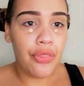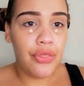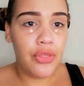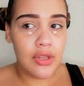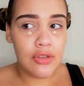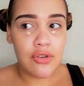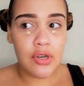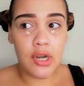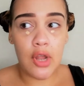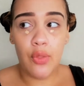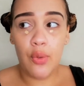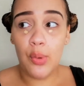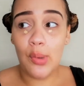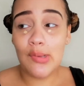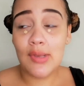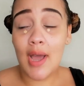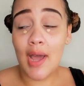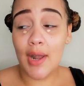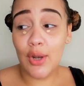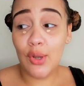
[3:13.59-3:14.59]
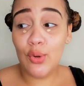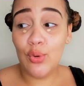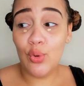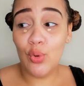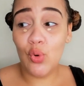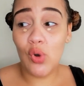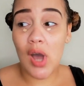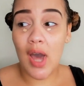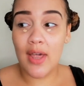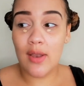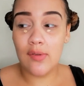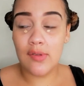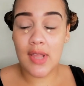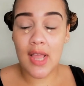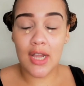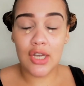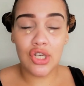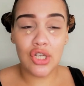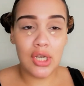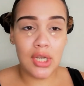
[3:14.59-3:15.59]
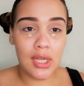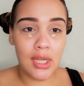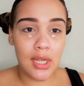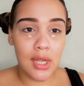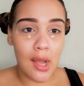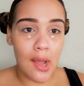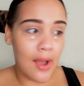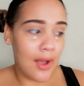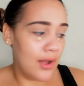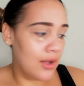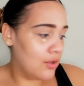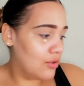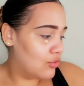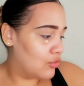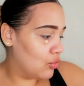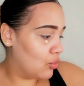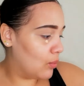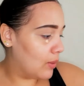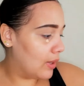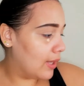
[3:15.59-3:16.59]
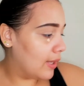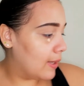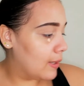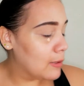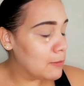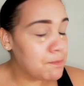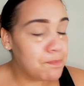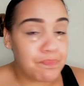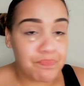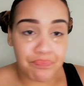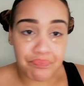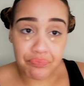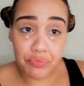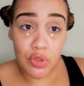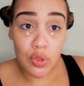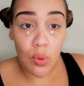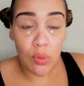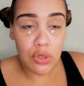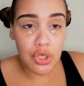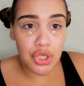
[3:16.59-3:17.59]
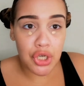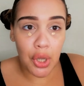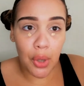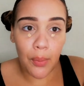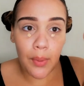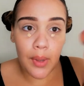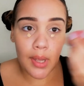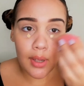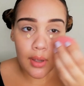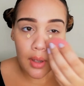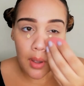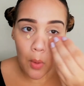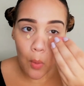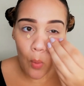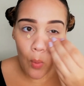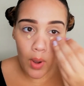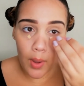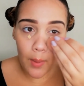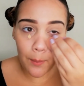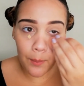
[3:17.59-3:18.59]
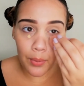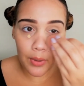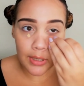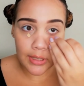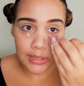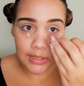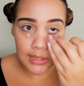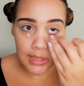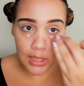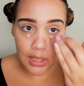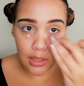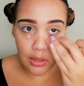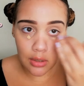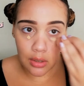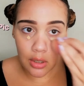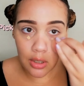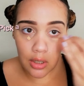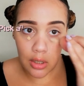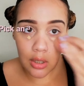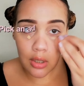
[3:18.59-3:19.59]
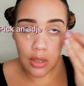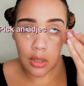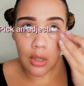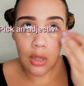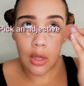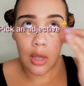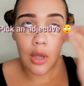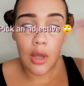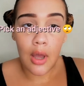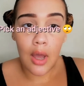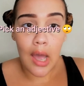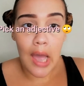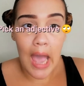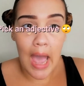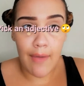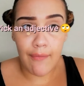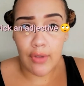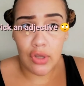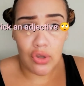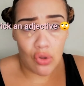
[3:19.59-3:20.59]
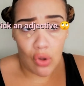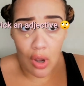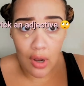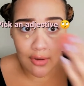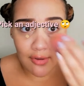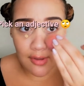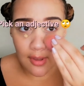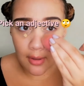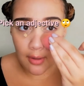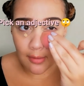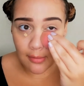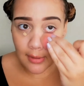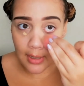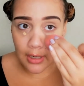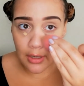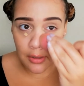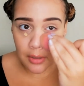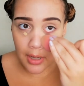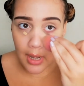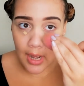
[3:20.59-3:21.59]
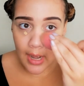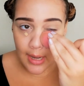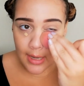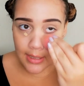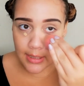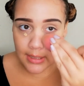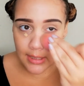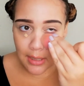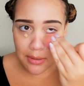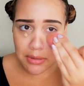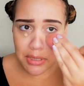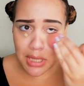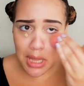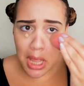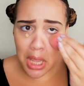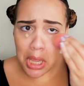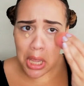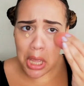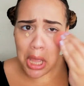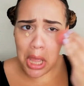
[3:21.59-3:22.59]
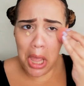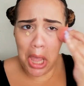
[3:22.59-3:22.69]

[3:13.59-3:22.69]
this trend I thought was kind of cool, and it was actually doing or showing or embracing having dark circles under your eyes. And I was like,